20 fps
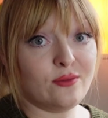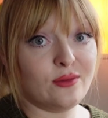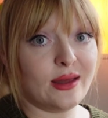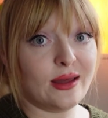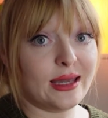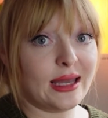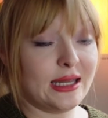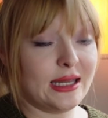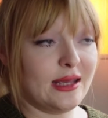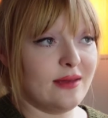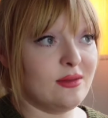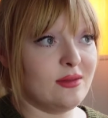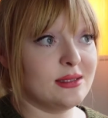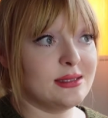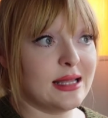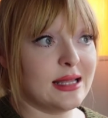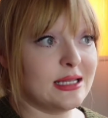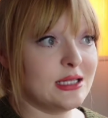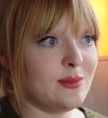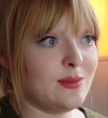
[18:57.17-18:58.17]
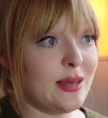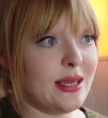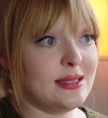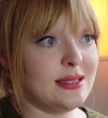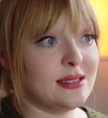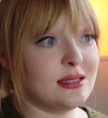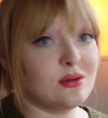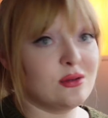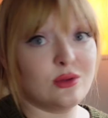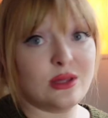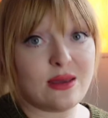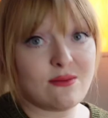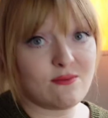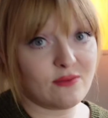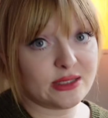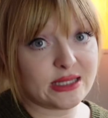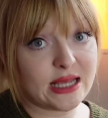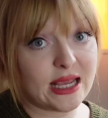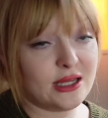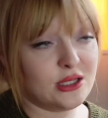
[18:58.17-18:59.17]
like any of the centerpieces or the
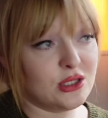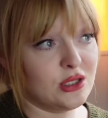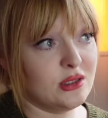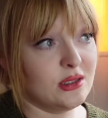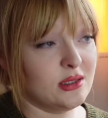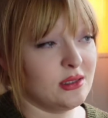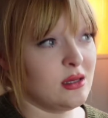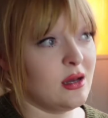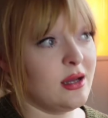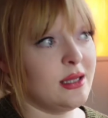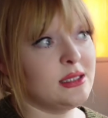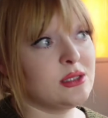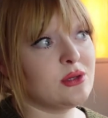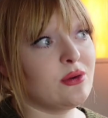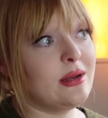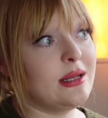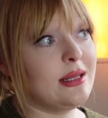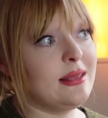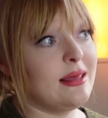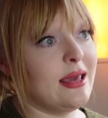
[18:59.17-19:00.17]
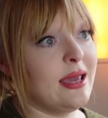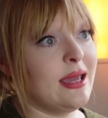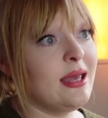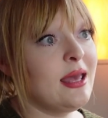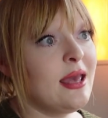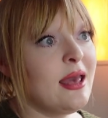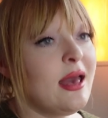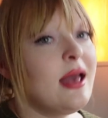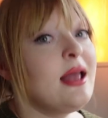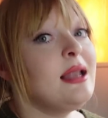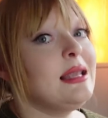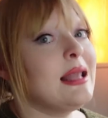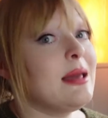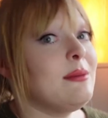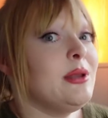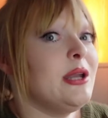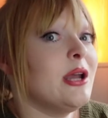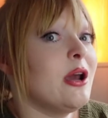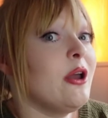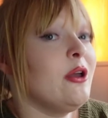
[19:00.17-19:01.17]
invitation designs or anything, let
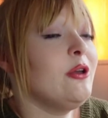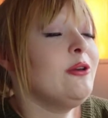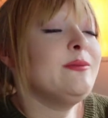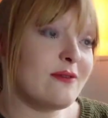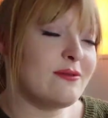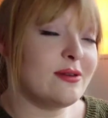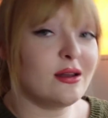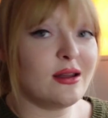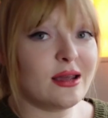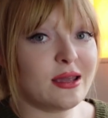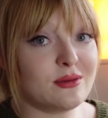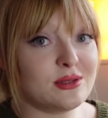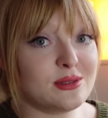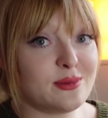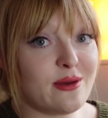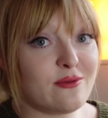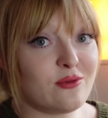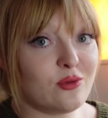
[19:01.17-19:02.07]
me know. I feel like it was a bit of a